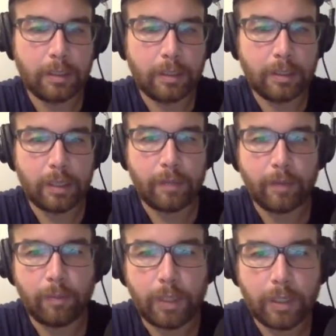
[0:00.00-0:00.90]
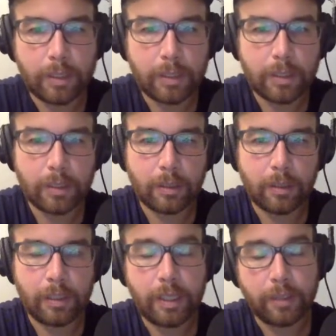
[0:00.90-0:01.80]
seven minutes
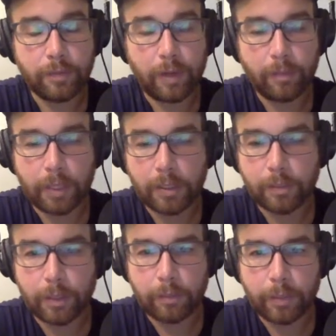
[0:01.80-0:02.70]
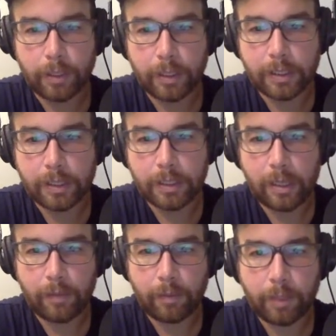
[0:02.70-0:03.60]
it takes five minutes, but I'll put it at
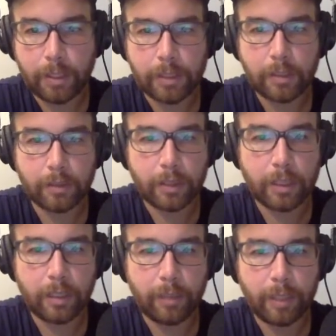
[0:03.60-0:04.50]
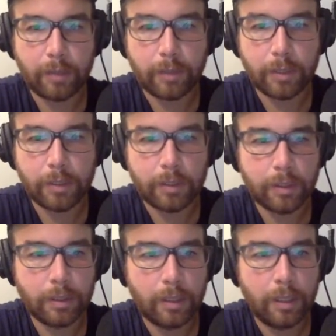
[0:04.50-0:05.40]
seven because it'll time out.
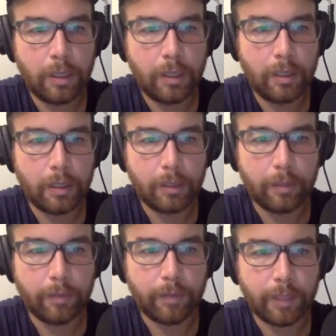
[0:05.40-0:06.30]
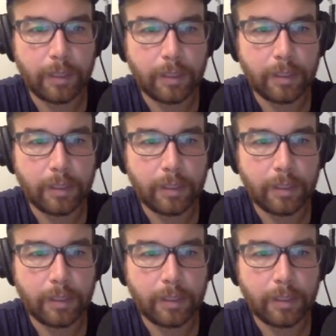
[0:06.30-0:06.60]
That'll be fine to